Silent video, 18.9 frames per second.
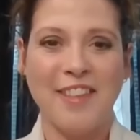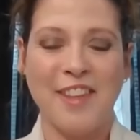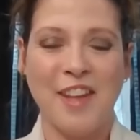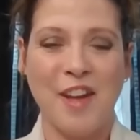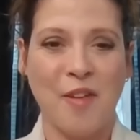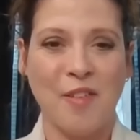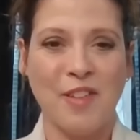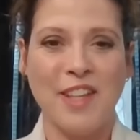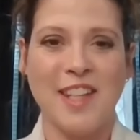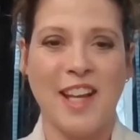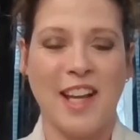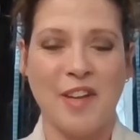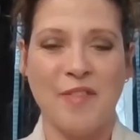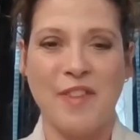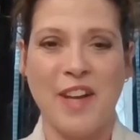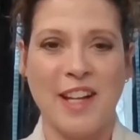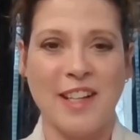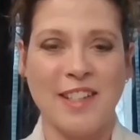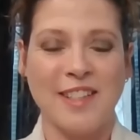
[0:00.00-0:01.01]
The only side
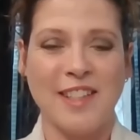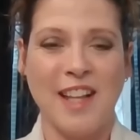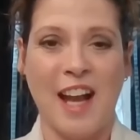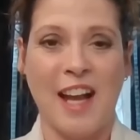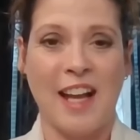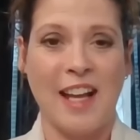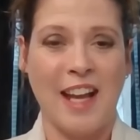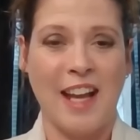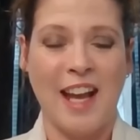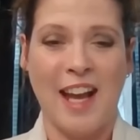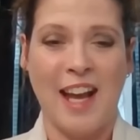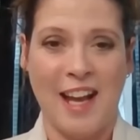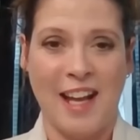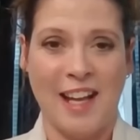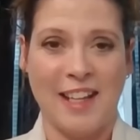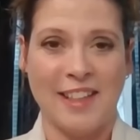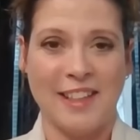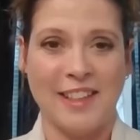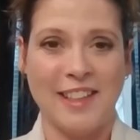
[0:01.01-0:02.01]
effects I
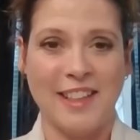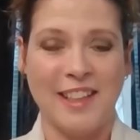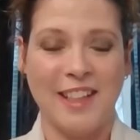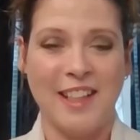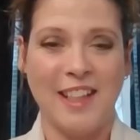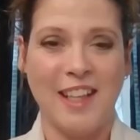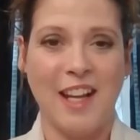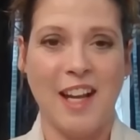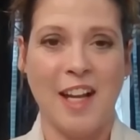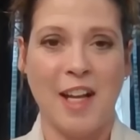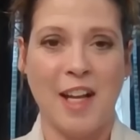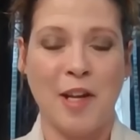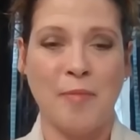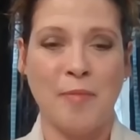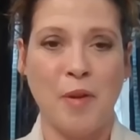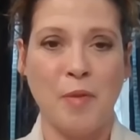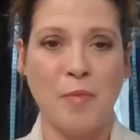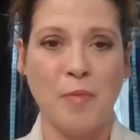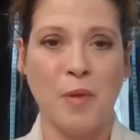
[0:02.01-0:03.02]
had
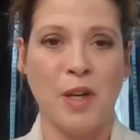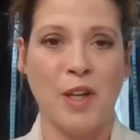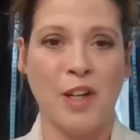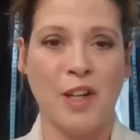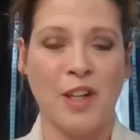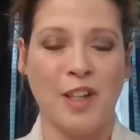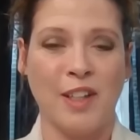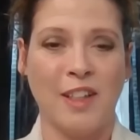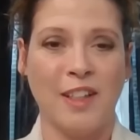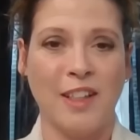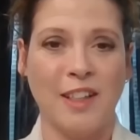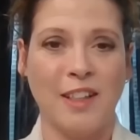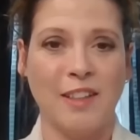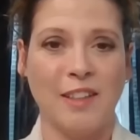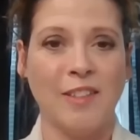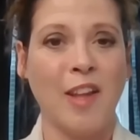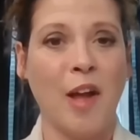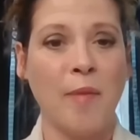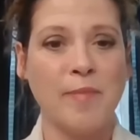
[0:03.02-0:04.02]
um, were
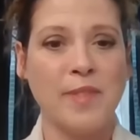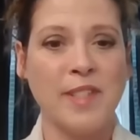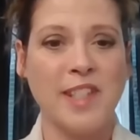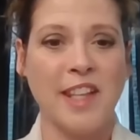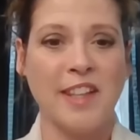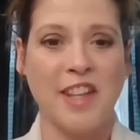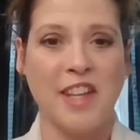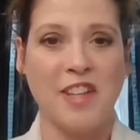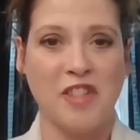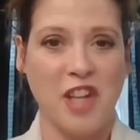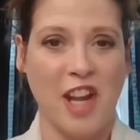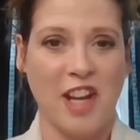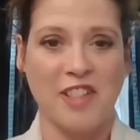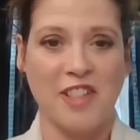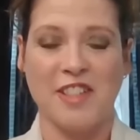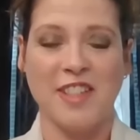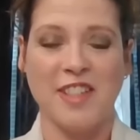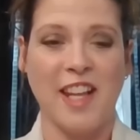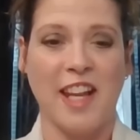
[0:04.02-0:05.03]
lumps at the
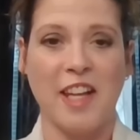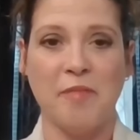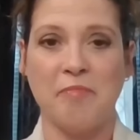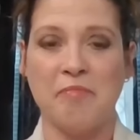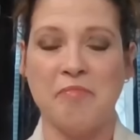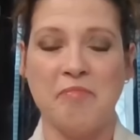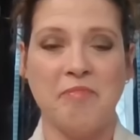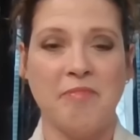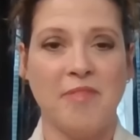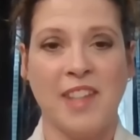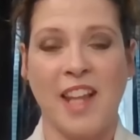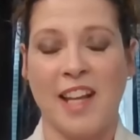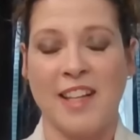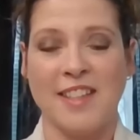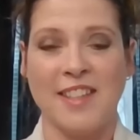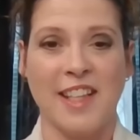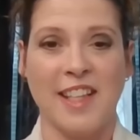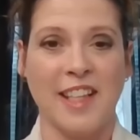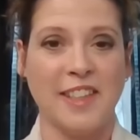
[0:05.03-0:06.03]
injection site.
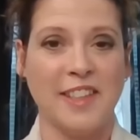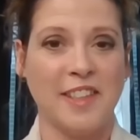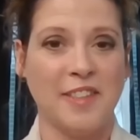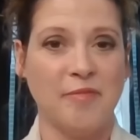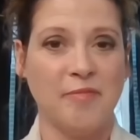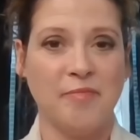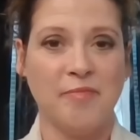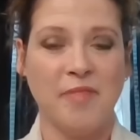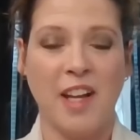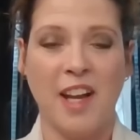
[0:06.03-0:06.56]
That is it.